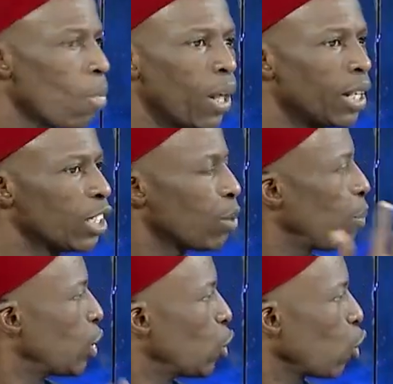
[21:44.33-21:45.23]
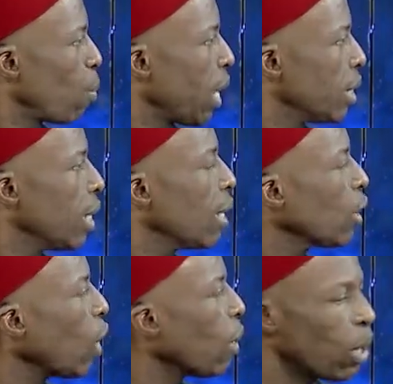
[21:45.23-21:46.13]
the turbines,
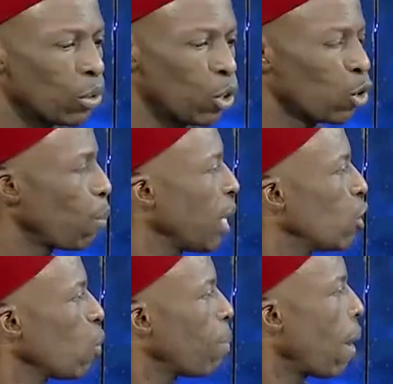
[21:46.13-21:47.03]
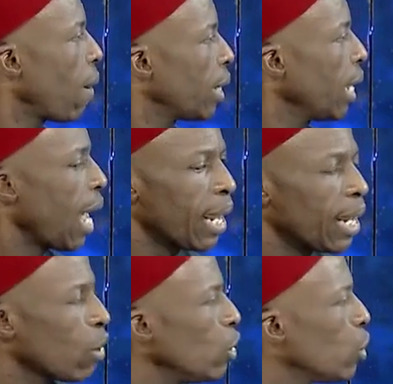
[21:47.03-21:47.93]
uh, the turbines were powered, and
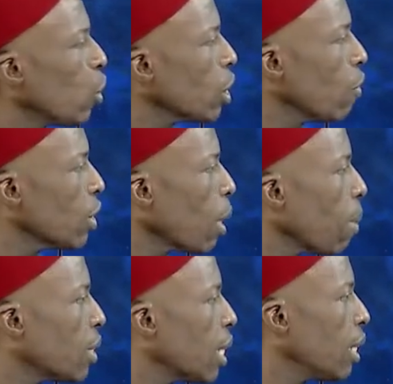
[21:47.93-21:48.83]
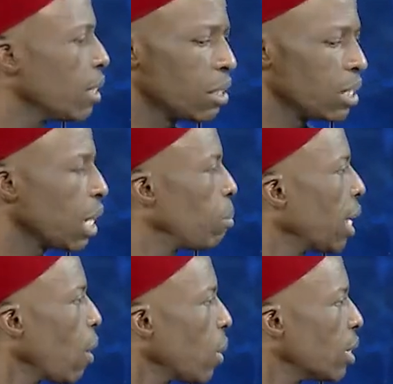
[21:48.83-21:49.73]
they're going to just give us about ten
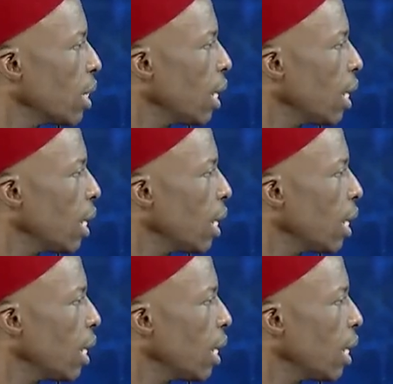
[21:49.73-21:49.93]
megawatts.